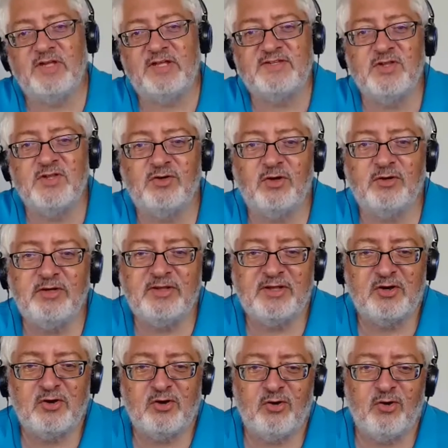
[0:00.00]
it's not only
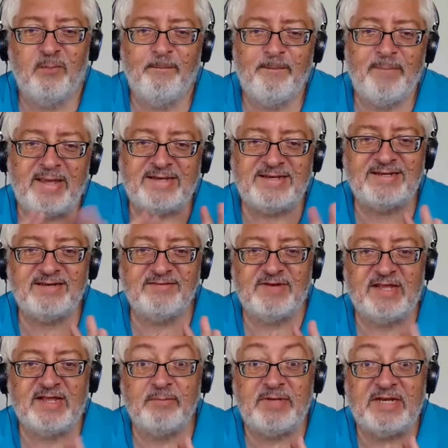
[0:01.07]
the
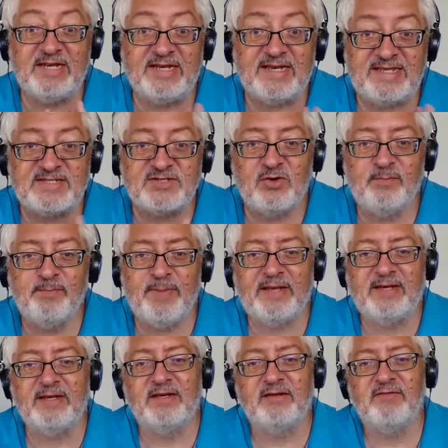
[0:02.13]
competitiveness. I mean, it is
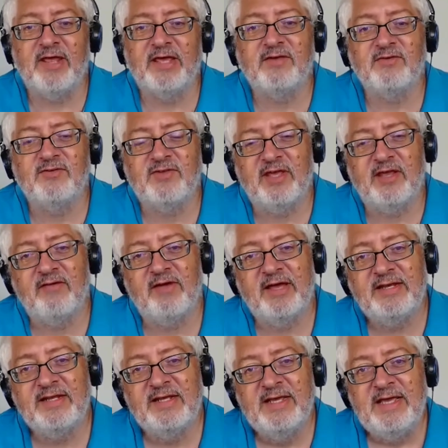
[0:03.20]
competitive, like you say, right?